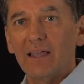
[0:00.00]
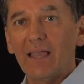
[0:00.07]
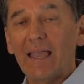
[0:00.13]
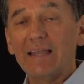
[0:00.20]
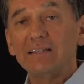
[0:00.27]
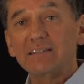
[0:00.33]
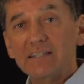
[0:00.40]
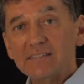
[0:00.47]

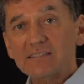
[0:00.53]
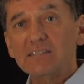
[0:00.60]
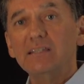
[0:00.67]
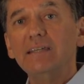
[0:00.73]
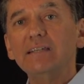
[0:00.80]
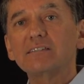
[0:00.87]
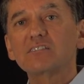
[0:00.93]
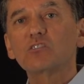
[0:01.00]
And this
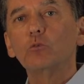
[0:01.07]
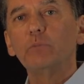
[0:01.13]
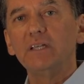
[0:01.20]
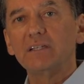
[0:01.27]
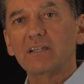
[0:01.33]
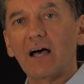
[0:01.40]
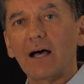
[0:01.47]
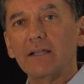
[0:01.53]
needs to be
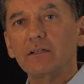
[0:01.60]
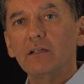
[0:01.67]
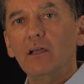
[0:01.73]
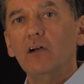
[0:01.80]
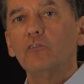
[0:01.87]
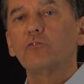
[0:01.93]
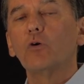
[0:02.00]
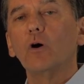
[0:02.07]
done
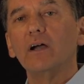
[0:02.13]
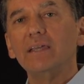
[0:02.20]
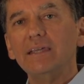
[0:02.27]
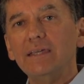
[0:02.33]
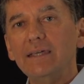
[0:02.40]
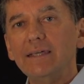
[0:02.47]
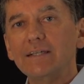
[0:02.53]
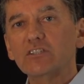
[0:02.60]
for
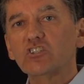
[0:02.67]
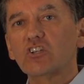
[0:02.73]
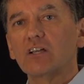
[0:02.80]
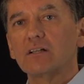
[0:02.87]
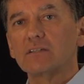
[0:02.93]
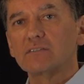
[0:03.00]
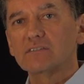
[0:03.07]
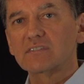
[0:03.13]

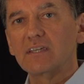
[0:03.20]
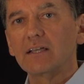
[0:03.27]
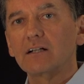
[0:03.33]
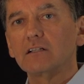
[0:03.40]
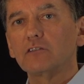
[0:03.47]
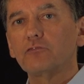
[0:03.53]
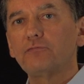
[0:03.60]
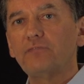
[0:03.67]
each
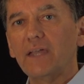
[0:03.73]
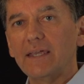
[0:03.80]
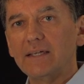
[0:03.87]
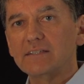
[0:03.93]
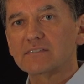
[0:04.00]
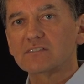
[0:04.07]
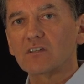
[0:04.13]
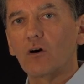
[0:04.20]
single
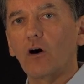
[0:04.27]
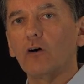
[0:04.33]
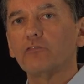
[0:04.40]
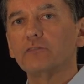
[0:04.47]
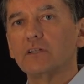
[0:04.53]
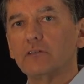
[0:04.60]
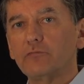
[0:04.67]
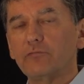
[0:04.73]
phase of
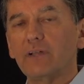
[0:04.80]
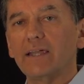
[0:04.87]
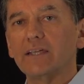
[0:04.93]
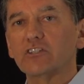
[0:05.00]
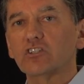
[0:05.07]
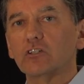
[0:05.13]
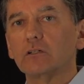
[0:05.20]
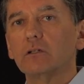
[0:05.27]
an
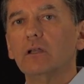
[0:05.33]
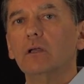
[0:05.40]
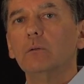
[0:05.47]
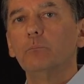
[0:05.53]
inflation